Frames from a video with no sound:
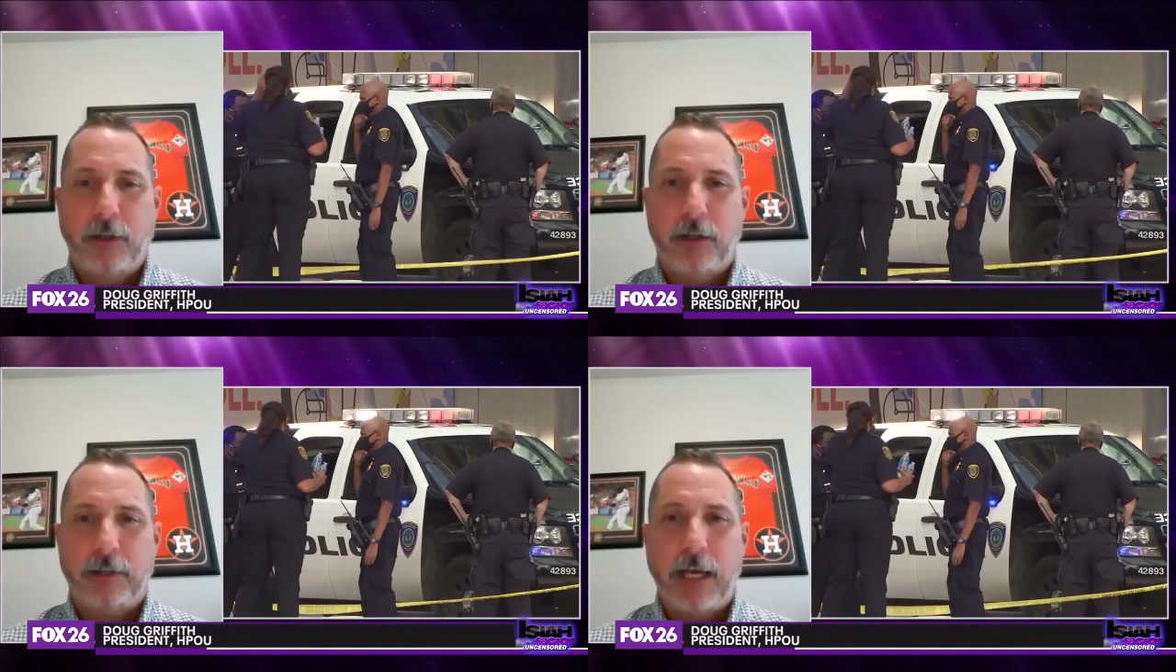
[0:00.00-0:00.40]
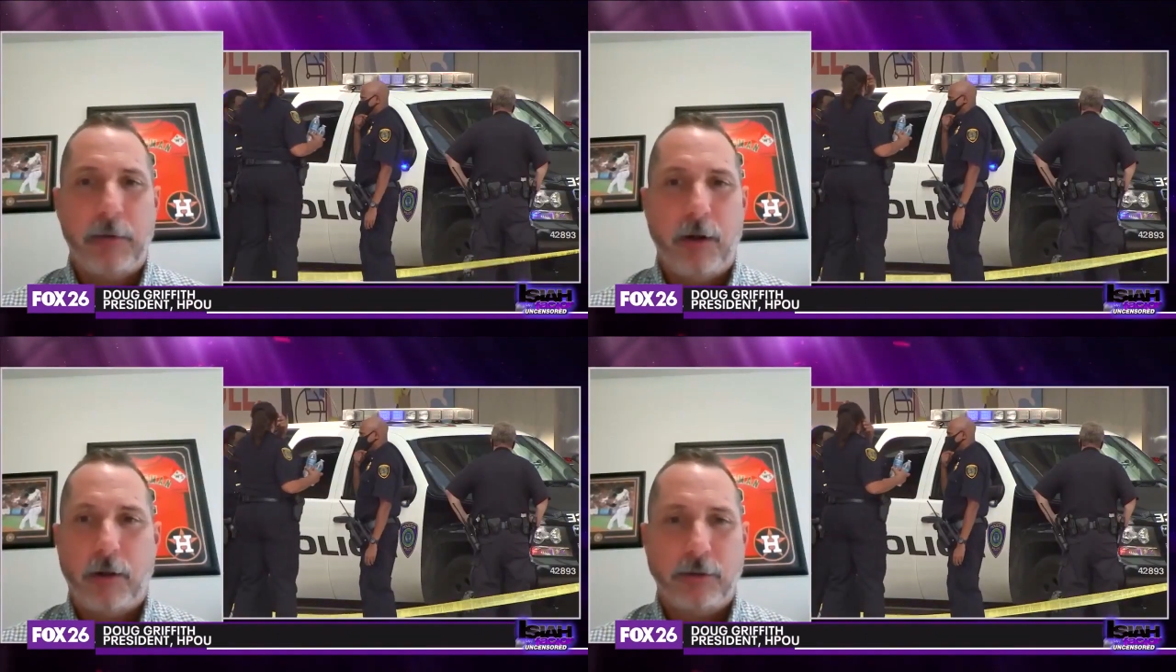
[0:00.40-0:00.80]
hurt all the time,
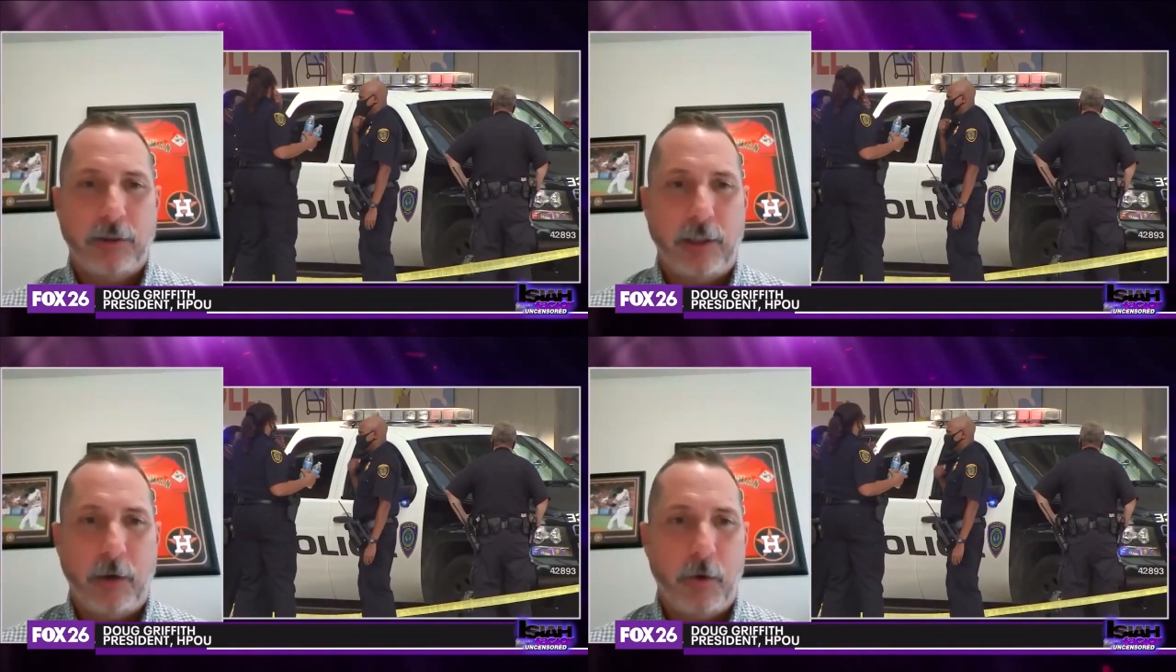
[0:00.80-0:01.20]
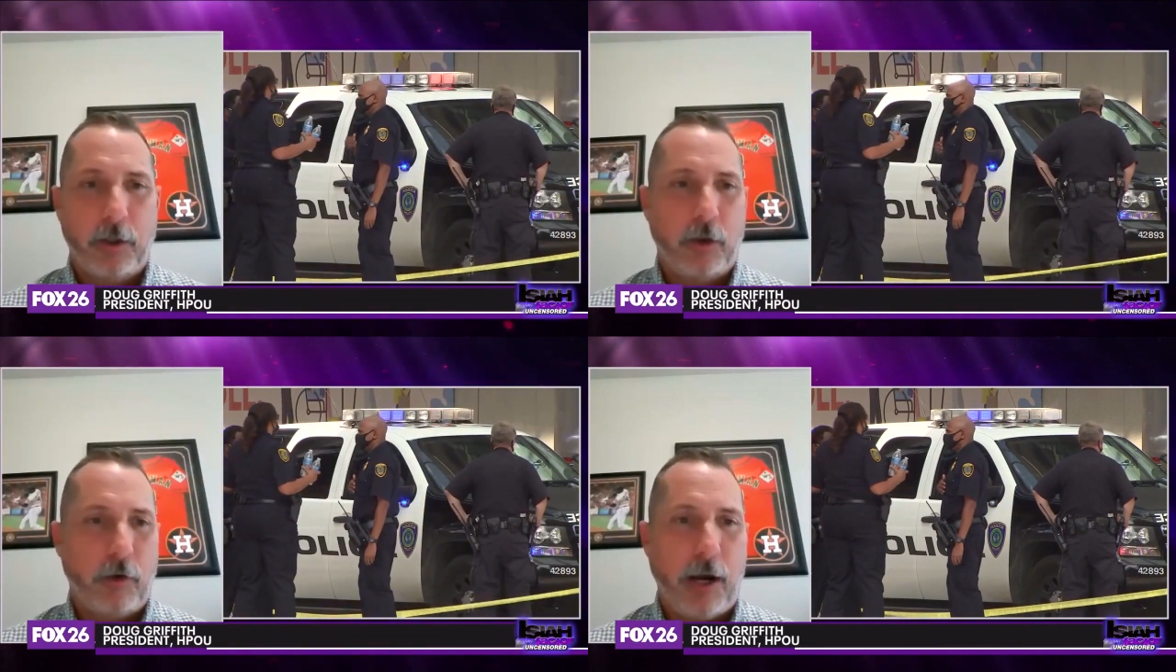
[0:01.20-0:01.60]
and all of a sudden they want
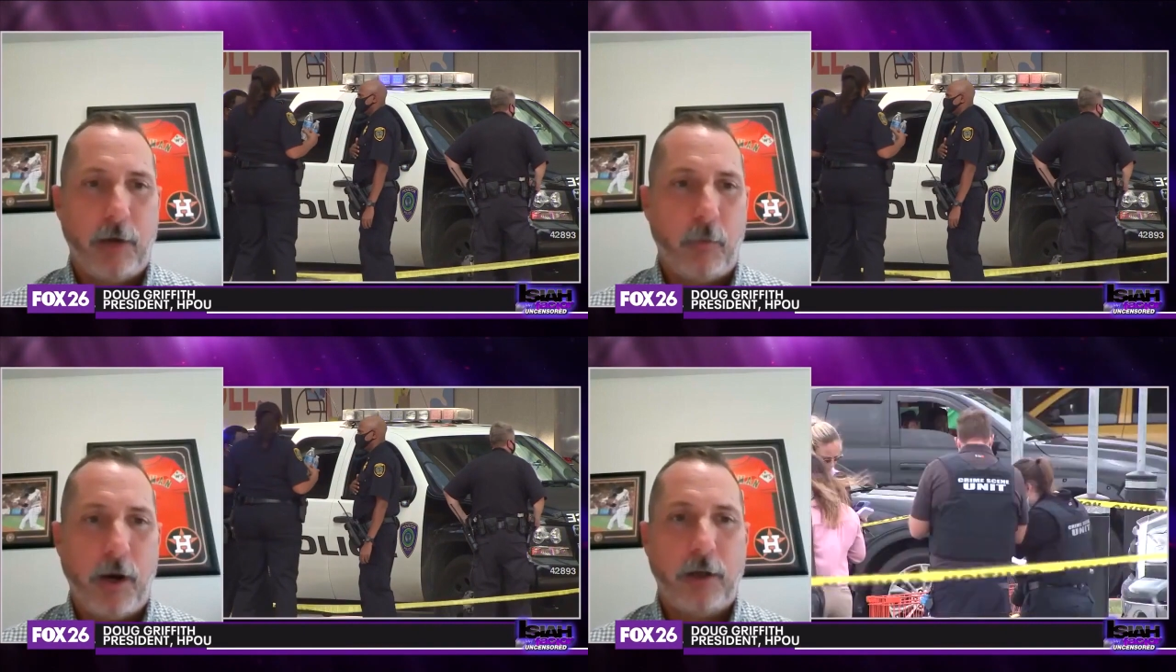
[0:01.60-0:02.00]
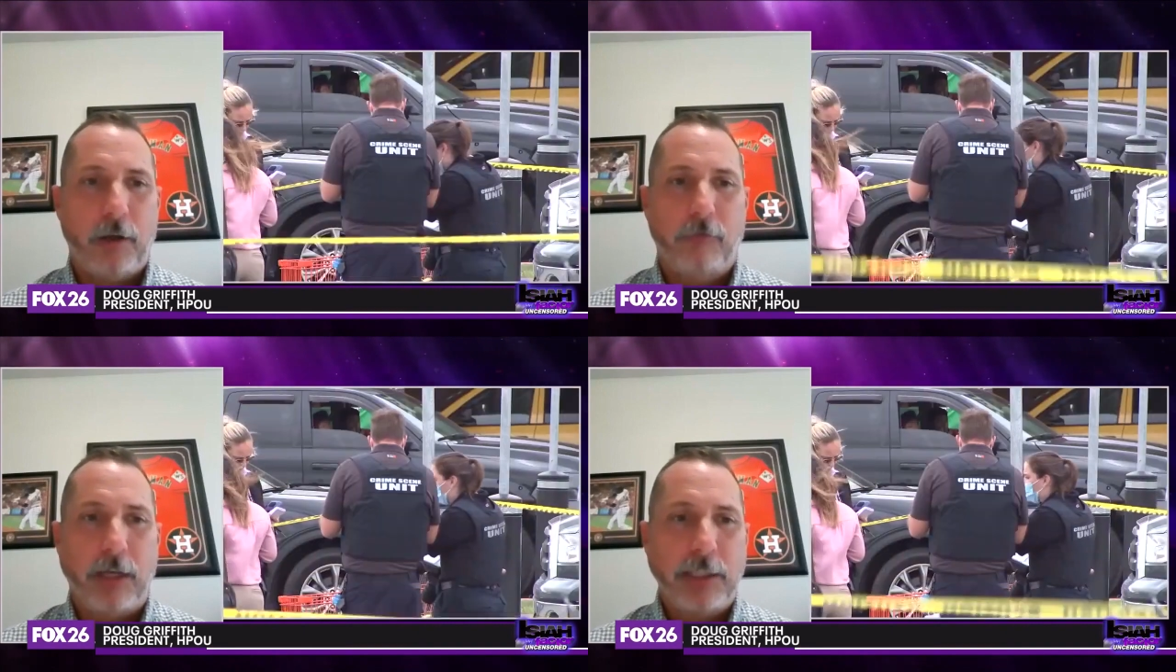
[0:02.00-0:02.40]
to cry and whine
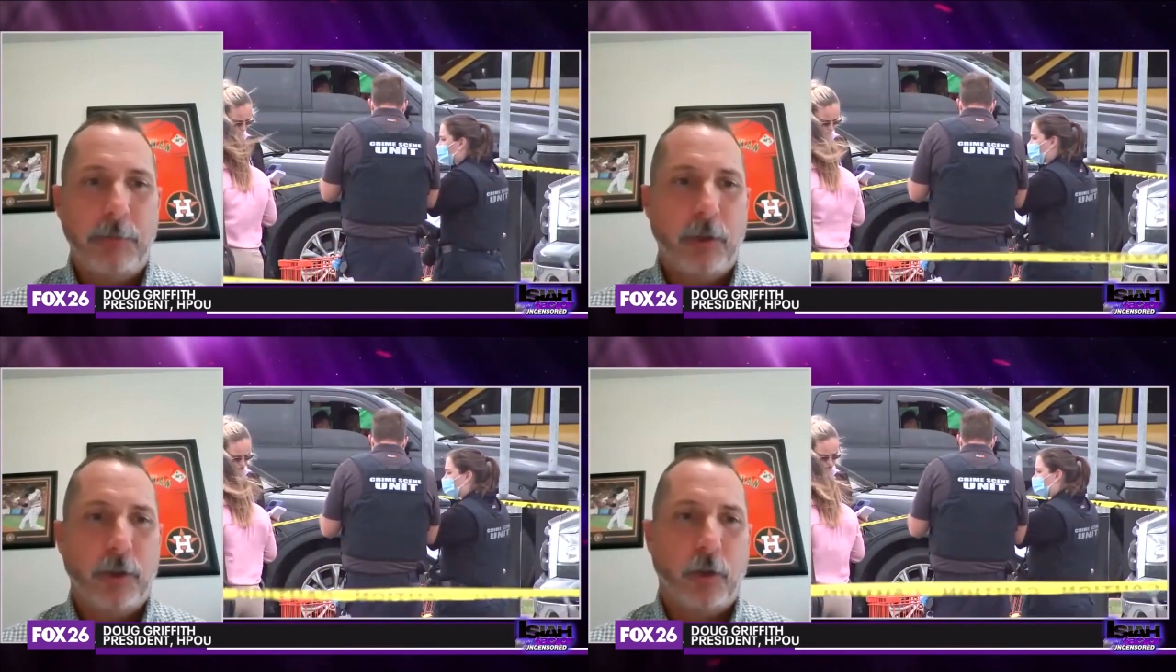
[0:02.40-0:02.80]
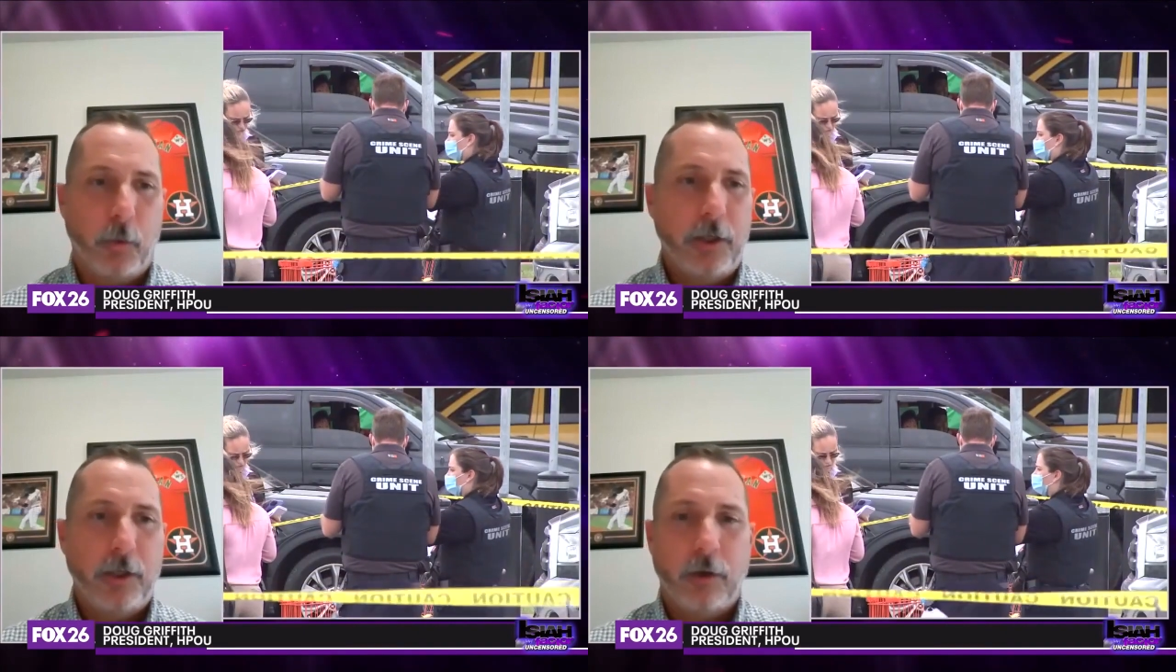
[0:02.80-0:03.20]
on Facebook or
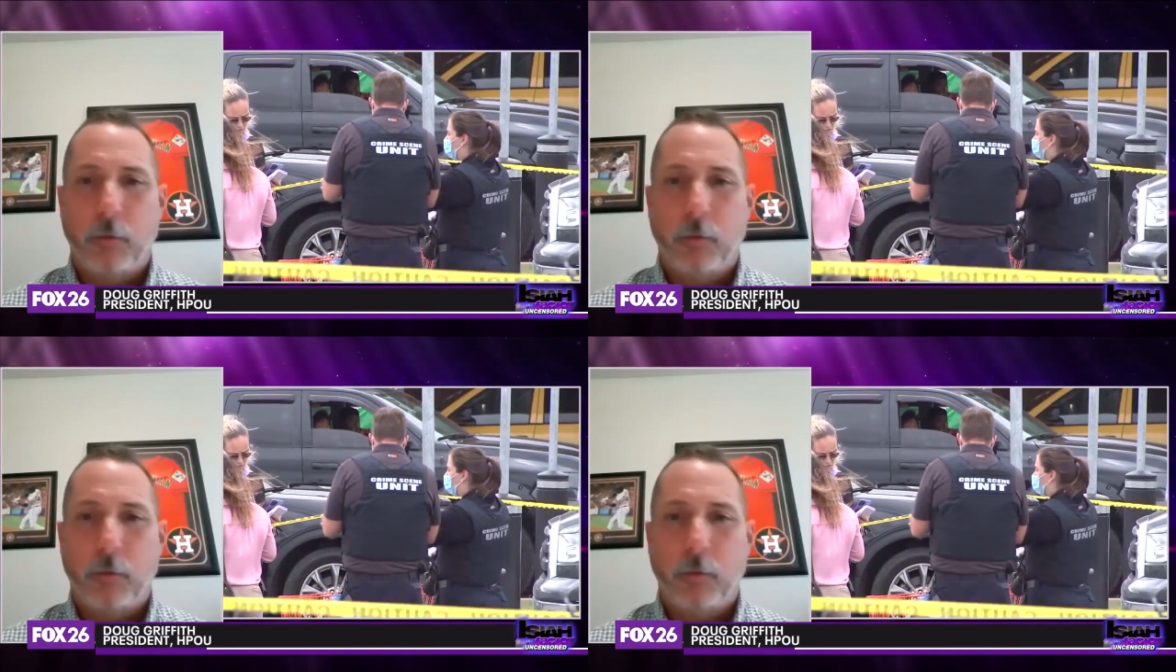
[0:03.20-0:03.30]
Twitter